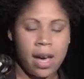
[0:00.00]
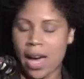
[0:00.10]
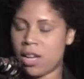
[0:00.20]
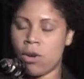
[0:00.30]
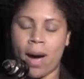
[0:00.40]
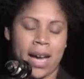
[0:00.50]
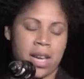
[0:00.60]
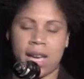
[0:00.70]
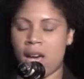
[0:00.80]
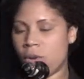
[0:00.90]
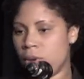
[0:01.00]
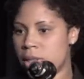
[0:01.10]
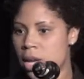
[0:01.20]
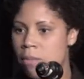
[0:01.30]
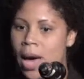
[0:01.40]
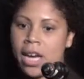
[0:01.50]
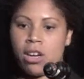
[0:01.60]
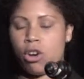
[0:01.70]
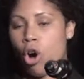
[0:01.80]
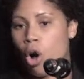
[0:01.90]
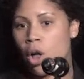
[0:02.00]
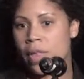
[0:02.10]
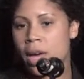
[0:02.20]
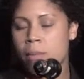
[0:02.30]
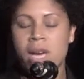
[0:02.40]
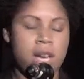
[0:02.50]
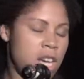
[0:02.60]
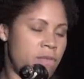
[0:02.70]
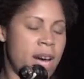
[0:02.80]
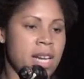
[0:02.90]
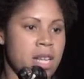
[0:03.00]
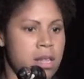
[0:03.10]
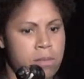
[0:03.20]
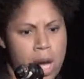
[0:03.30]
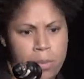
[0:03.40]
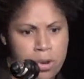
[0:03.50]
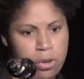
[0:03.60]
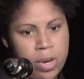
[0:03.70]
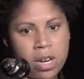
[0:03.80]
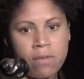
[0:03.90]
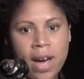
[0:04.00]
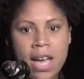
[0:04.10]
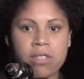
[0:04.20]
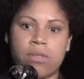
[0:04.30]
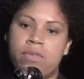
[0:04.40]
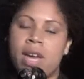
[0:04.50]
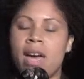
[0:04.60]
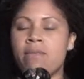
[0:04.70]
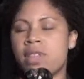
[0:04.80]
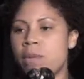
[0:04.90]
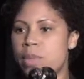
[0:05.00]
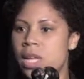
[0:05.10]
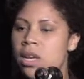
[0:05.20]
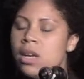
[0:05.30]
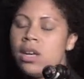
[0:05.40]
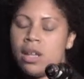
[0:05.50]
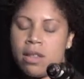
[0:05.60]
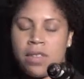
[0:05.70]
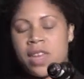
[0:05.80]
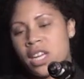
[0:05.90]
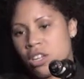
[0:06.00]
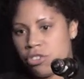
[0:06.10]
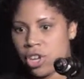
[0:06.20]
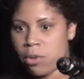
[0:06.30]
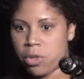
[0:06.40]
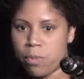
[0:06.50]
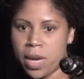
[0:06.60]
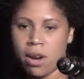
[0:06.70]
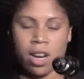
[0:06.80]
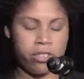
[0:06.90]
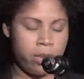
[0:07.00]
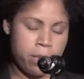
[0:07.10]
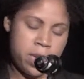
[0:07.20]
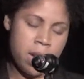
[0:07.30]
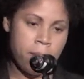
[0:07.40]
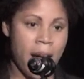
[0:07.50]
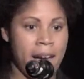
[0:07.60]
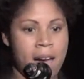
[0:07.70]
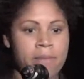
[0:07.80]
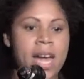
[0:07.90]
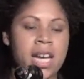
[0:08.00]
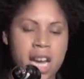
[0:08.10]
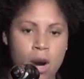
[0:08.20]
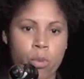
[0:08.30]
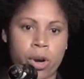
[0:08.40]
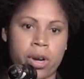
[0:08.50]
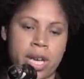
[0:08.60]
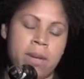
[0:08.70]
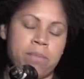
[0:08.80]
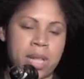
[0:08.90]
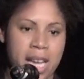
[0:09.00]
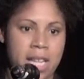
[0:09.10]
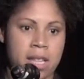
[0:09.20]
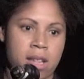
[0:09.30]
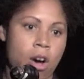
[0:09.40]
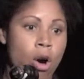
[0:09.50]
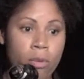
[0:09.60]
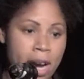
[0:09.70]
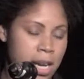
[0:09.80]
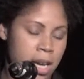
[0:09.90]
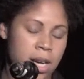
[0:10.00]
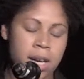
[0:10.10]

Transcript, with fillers: I know I can count on them, I can call them if I need some type of career advice or if they have something that they need to share with me or I share with them. I have that network in place already.